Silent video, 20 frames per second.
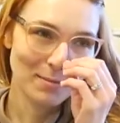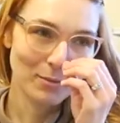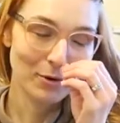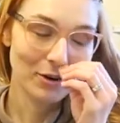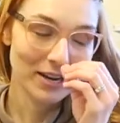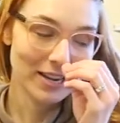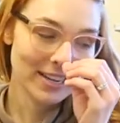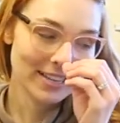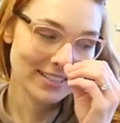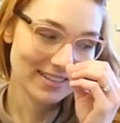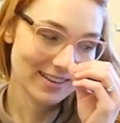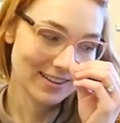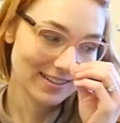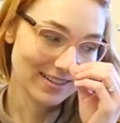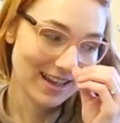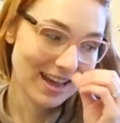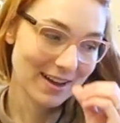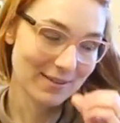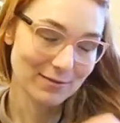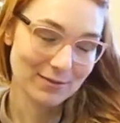Maria's gonna
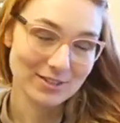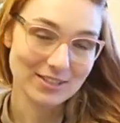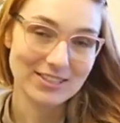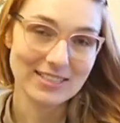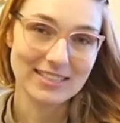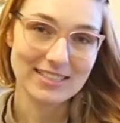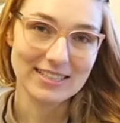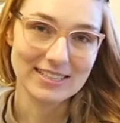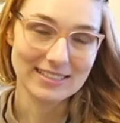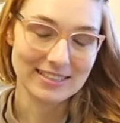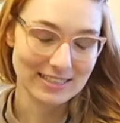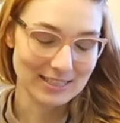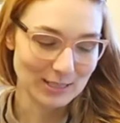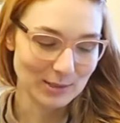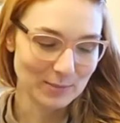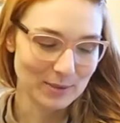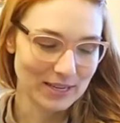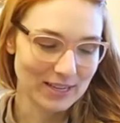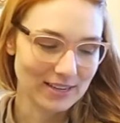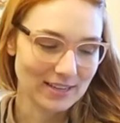laugh when she sees
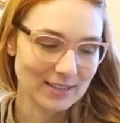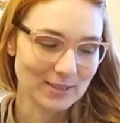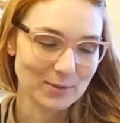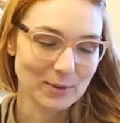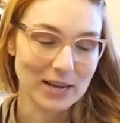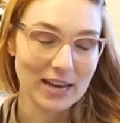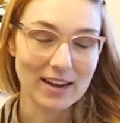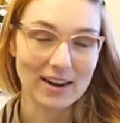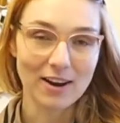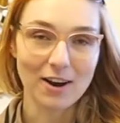this because we had